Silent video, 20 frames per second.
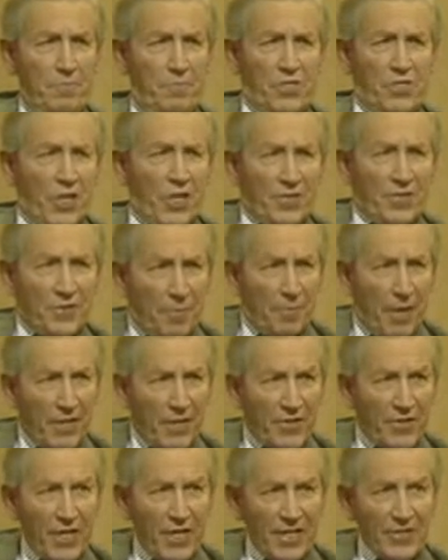doesn't
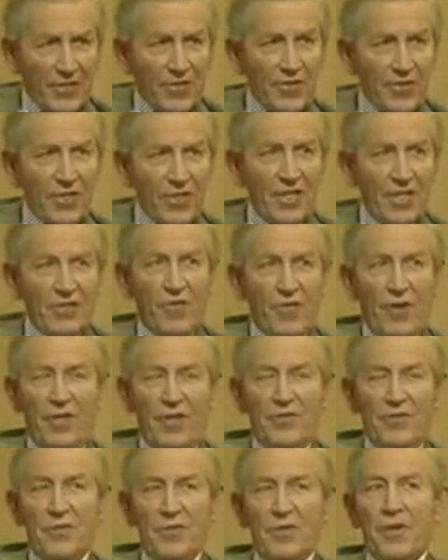make sense as
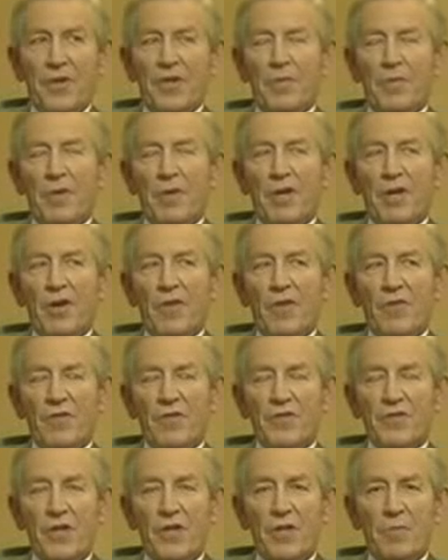far as a great many of
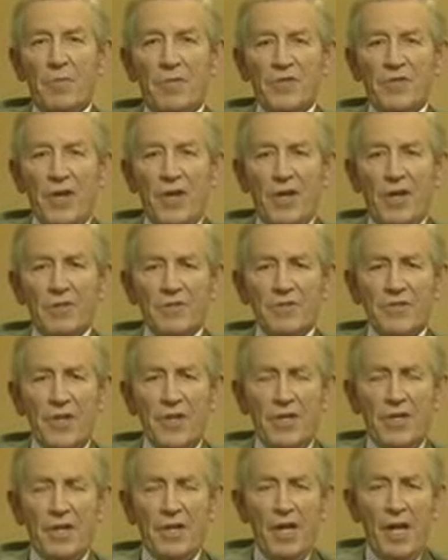his statements are
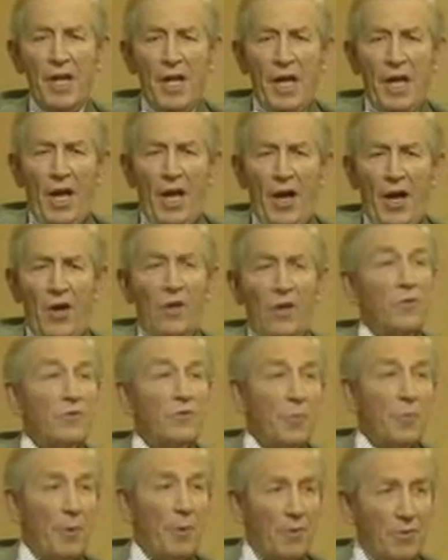concerned.
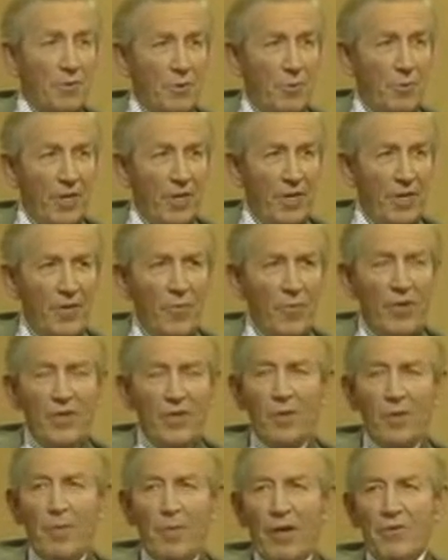You spoke to begin
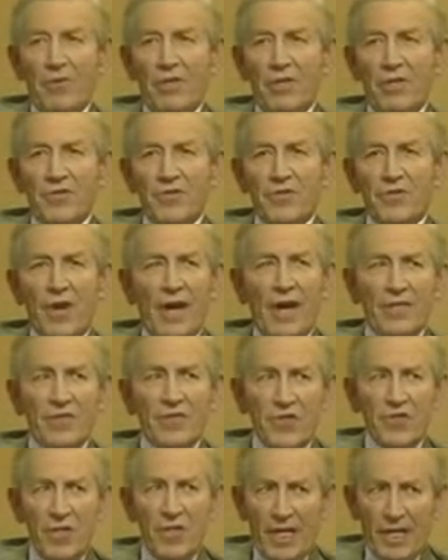with about his
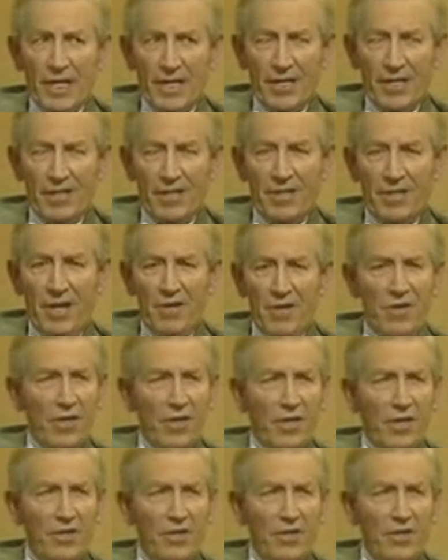grand style, and I think